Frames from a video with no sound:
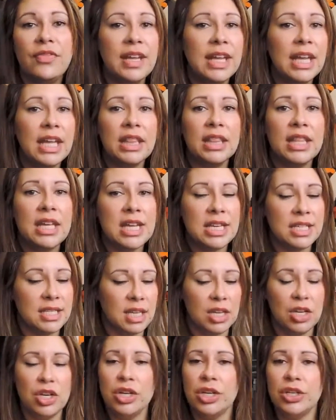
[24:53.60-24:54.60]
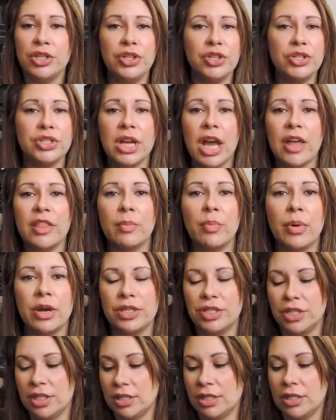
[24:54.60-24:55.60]
forget these then. You can use your other
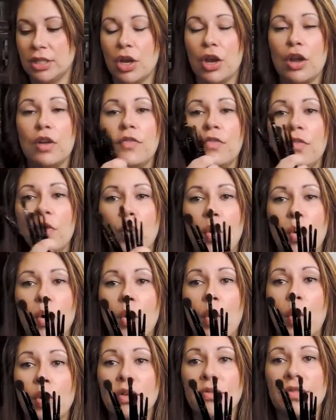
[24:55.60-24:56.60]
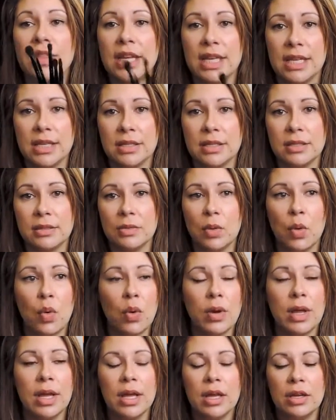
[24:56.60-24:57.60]
brushes. Go for all of these,
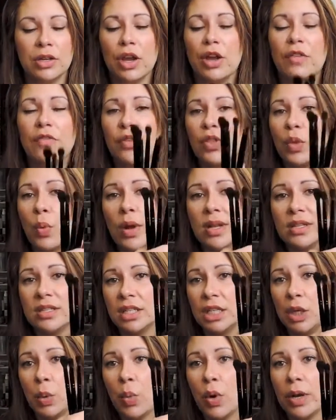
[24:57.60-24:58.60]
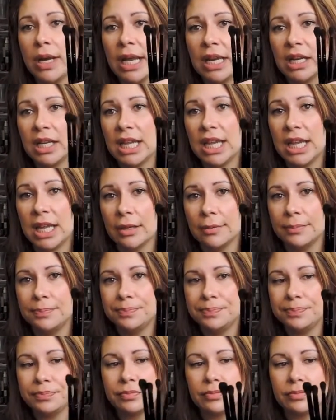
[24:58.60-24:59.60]
or go for the ones that you want out of here.